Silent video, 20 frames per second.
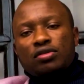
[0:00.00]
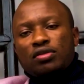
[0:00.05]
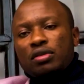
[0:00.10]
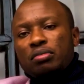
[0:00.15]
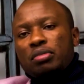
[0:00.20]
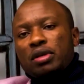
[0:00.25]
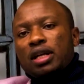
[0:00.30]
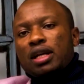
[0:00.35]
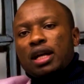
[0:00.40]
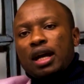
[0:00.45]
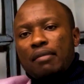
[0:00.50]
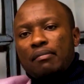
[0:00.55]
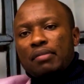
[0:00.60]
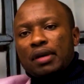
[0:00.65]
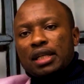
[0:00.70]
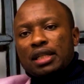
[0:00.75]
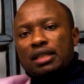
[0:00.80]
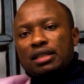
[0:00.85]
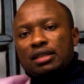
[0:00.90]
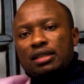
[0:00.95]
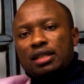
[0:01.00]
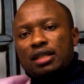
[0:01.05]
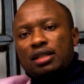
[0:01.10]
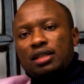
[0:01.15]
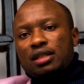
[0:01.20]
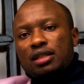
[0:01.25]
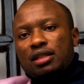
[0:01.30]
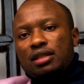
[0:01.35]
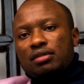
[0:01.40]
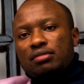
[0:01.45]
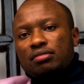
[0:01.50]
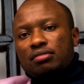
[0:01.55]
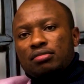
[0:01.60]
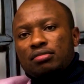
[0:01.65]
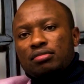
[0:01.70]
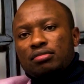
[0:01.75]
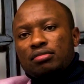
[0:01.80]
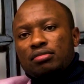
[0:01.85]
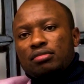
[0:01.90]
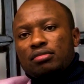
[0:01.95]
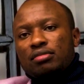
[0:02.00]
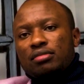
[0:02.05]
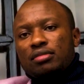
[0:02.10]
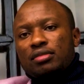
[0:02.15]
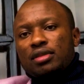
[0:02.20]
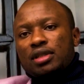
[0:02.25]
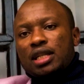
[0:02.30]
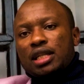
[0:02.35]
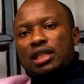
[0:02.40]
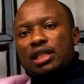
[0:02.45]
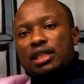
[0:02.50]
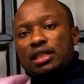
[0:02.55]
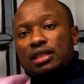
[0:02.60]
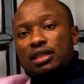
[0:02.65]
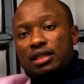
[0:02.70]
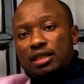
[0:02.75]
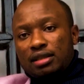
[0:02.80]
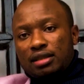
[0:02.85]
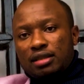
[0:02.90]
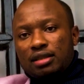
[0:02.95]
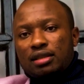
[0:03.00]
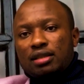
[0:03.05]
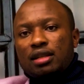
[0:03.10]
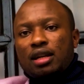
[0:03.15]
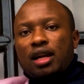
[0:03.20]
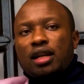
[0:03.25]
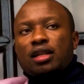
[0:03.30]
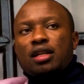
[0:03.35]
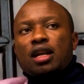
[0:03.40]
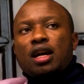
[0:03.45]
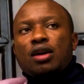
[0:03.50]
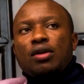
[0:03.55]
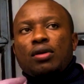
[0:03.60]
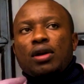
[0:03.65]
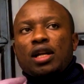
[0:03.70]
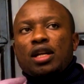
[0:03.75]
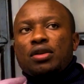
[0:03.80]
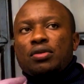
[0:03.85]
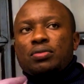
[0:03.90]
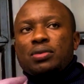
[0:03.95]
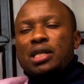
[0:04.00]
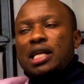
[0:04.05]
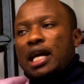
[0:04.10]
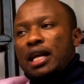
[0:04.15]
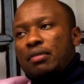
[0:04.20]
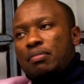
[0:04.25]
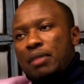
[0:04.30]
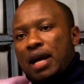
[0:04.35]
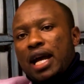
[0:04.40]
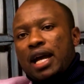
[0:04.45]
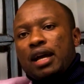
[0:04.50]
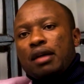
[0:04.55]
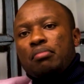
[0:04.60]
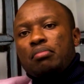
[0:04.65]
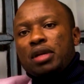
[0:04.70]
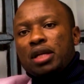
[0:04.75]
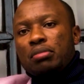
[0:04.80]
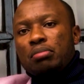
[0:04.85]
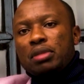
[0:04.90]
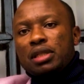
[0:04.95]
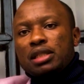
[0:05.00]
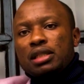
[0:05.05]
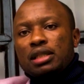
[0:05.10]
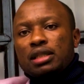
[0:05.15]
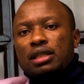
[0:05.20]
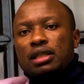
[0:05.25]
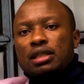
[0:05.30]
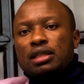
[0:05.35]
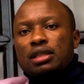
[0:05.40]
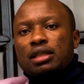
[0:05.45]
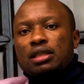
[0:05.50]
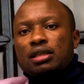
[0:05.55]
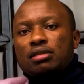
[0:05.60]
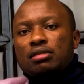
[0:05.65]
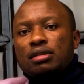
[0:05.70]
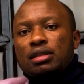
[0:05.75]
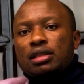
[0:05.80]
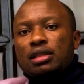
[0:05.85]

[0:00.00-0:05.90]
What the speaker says: of the big companies that exist right now, and we admire big businesses,